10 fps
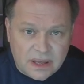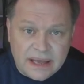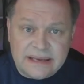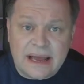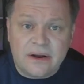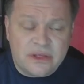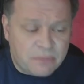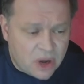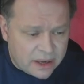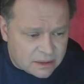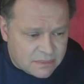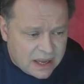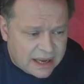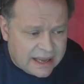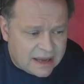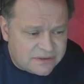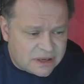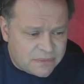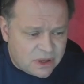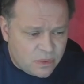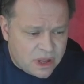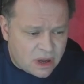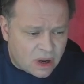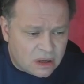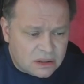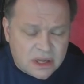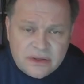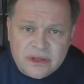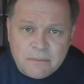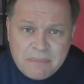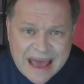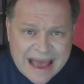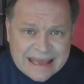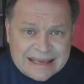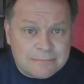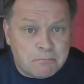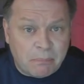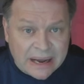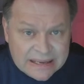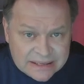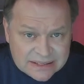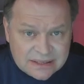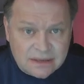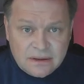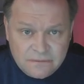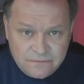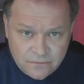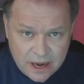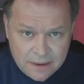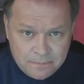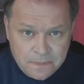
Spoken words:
And down at the bottom, I have something we call the packet bytes frame.